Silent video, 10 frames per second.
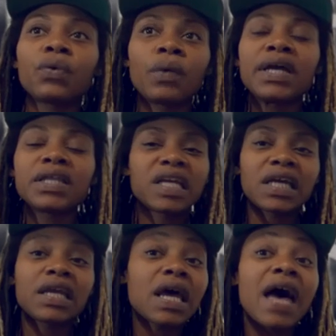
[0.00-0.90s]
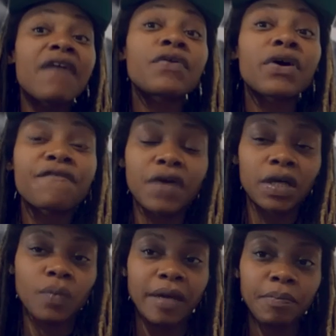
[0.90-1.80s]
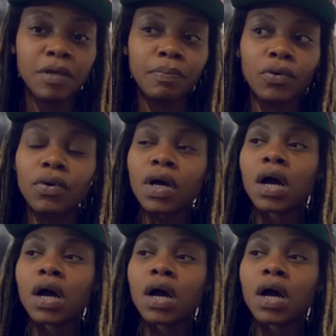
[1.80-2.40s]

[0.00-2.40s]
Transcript: way than it can ever affect white people